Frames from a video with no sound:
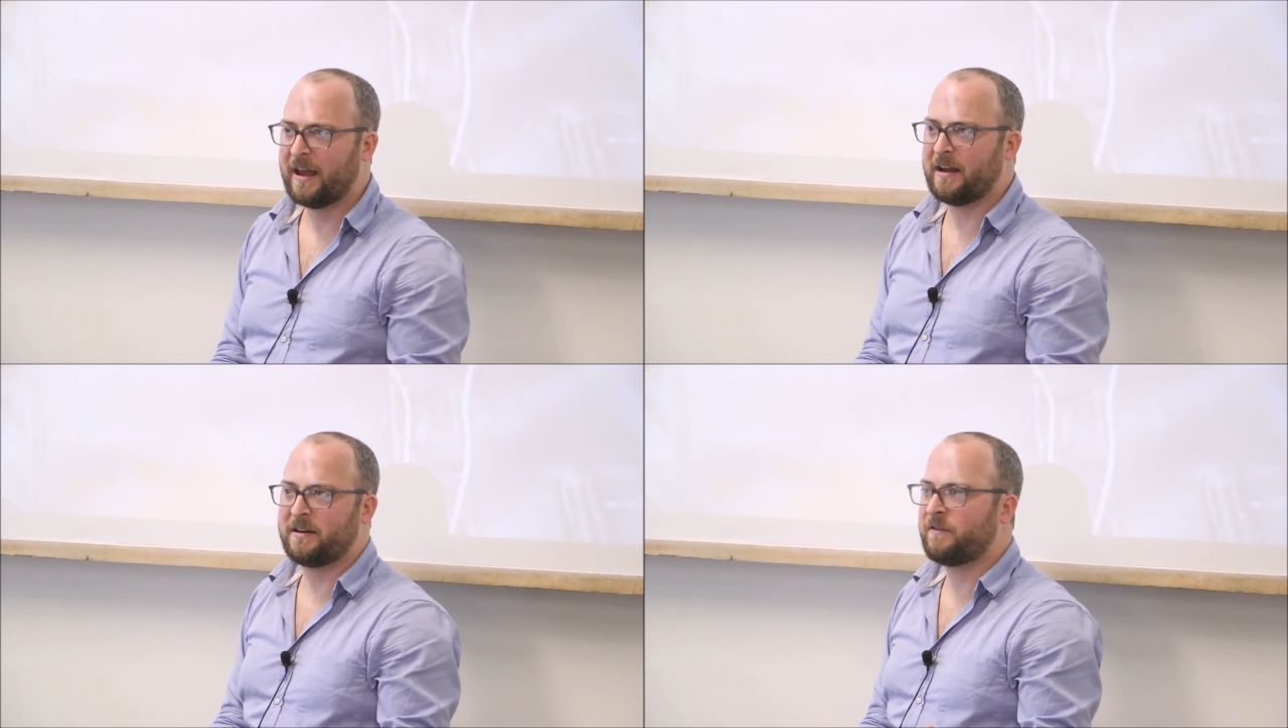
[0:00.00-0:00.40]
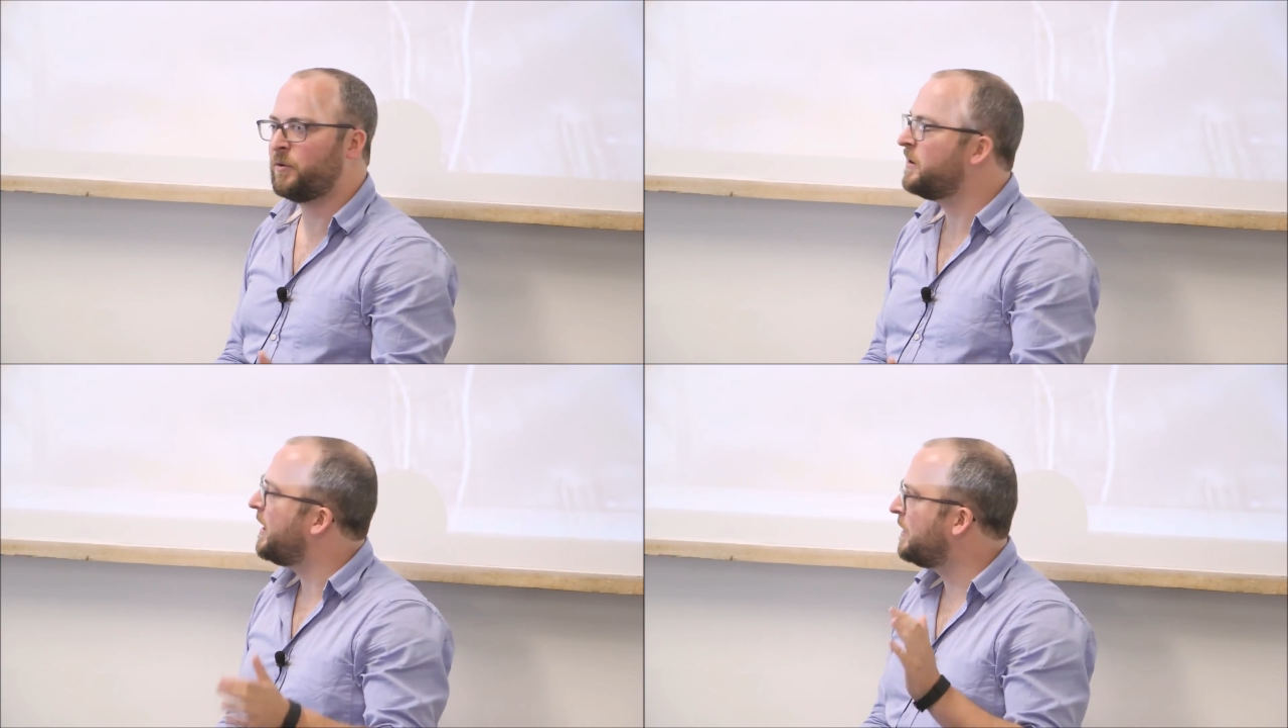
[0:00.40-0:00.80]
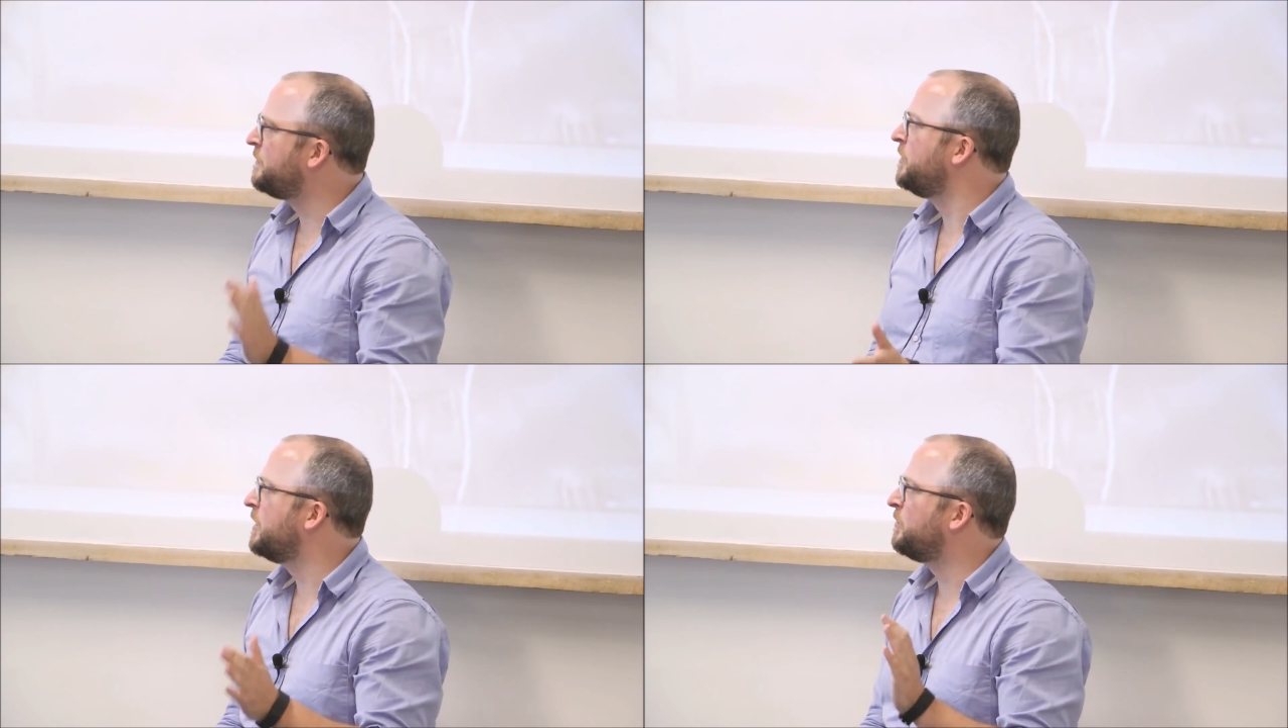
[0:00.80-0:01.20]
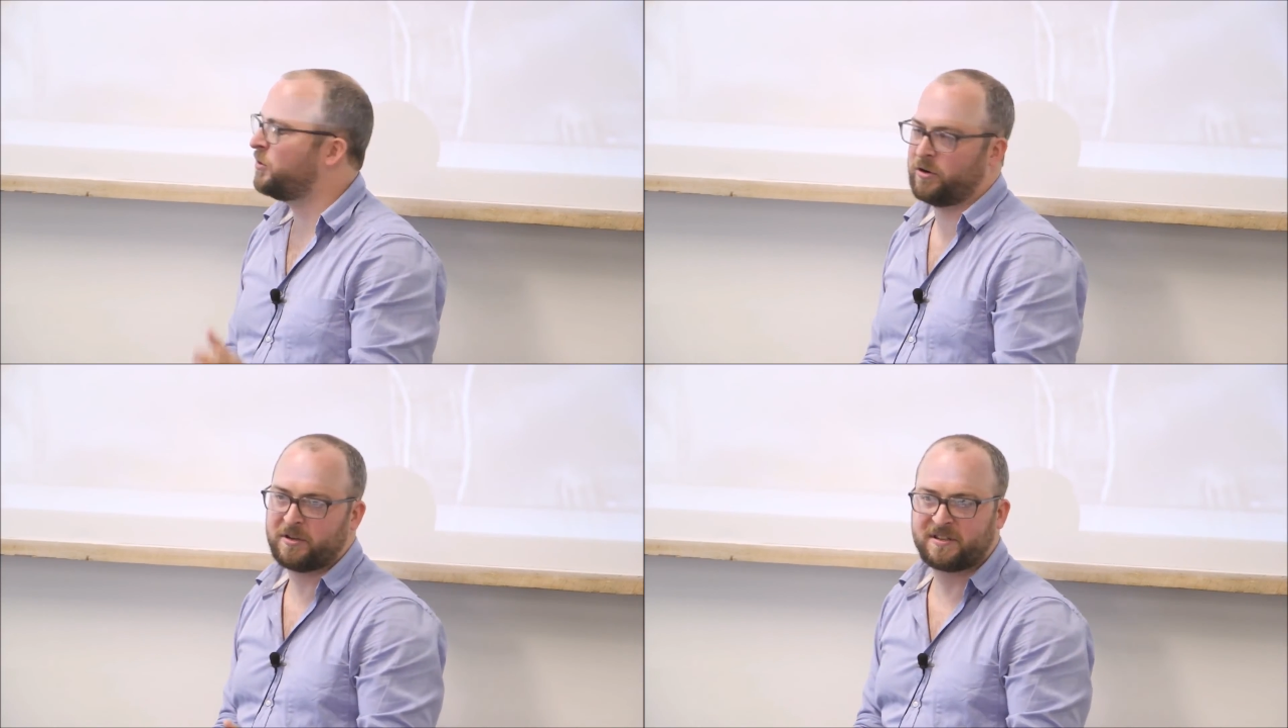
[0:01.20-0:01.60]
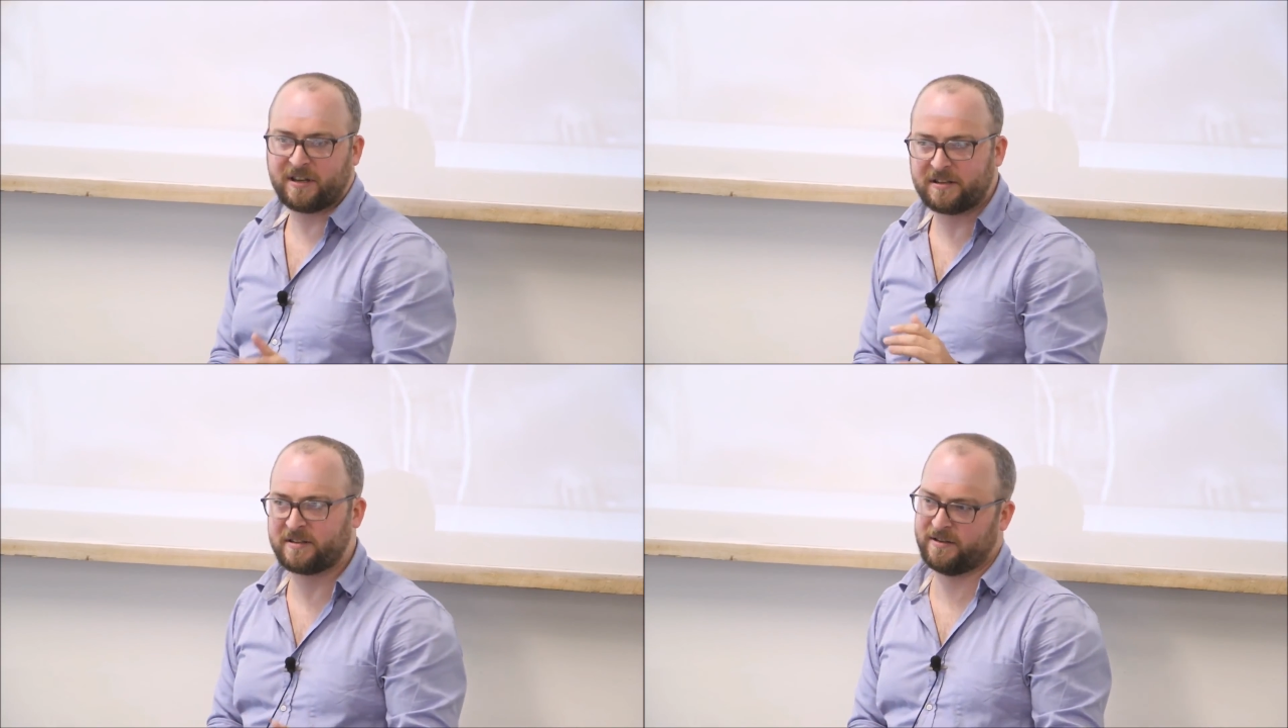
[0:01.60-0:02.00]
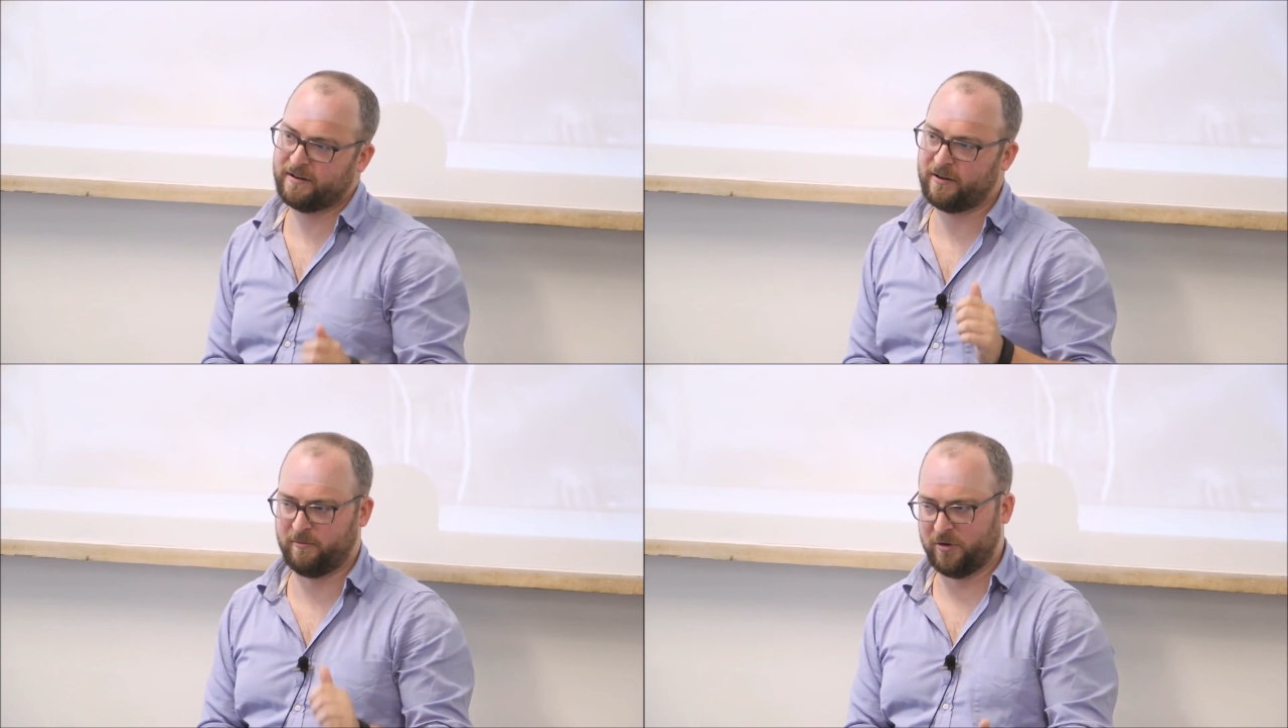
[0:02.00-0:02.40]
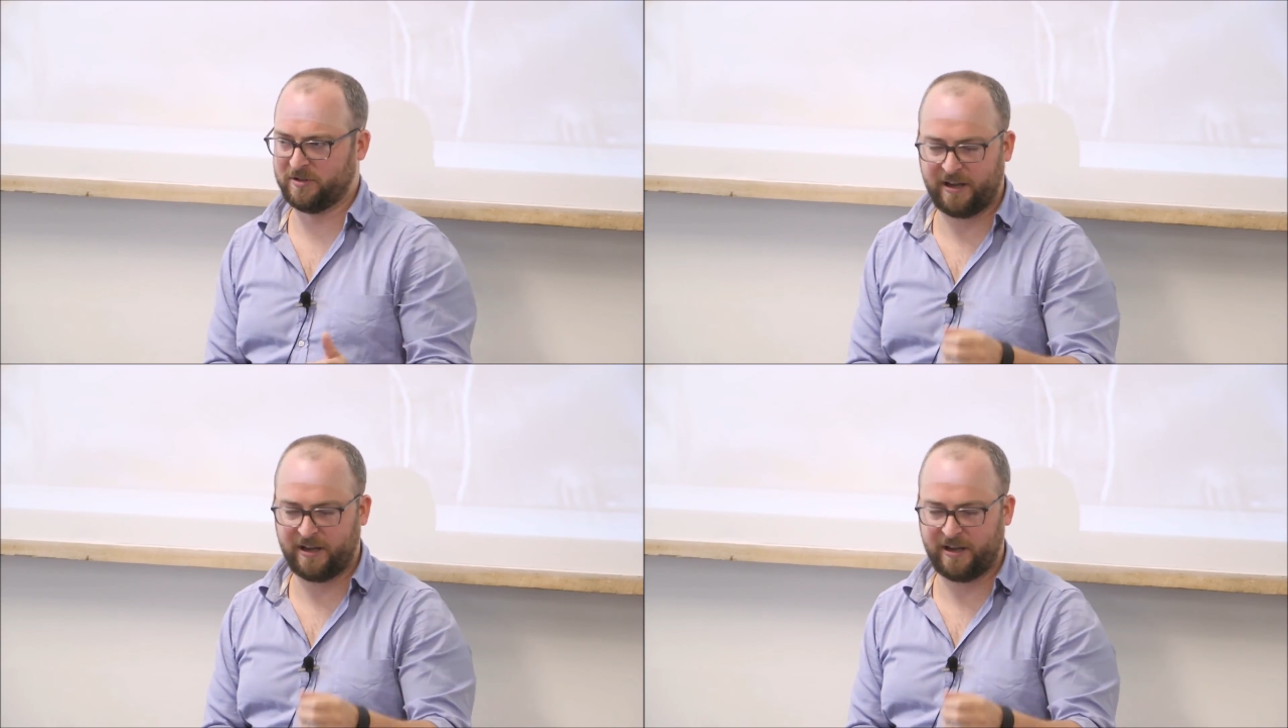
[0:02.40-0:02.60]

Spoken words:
and they've won every award since, almost.